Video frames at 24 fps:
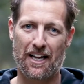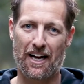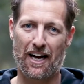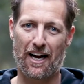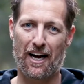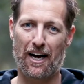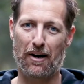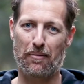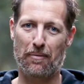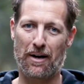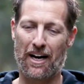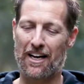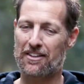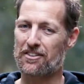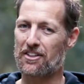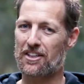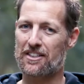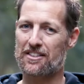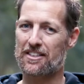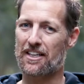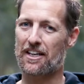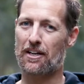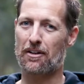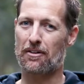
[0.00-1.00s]
As I
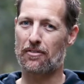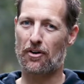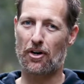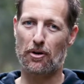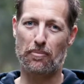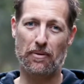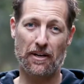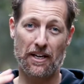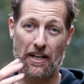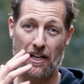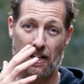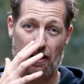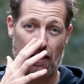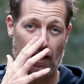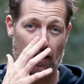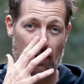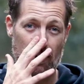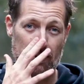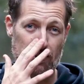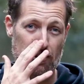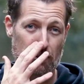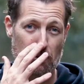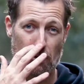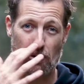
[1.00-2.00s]
said at the very beginning, there
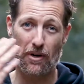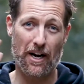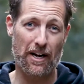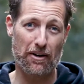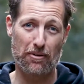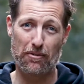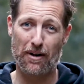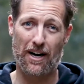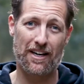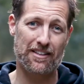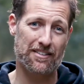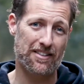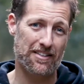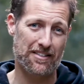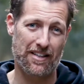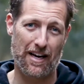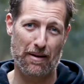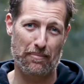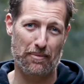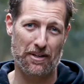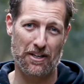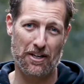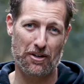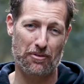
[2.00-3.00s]
are some great races
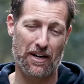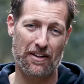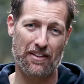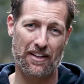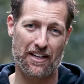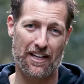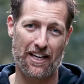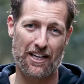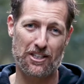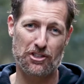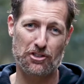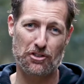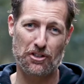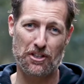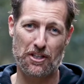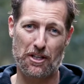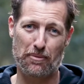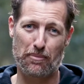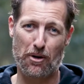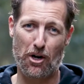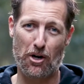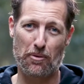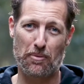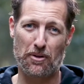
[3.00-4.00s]
happening around the country at the
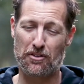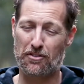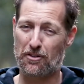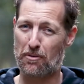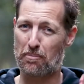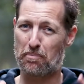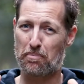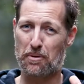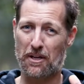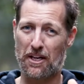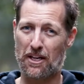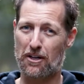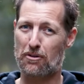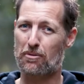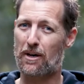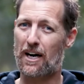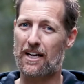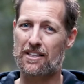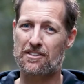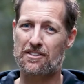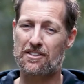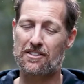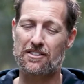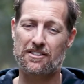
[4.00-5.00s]
moment, some big
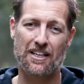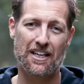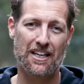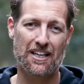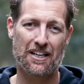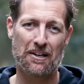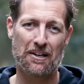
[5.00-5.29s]
races,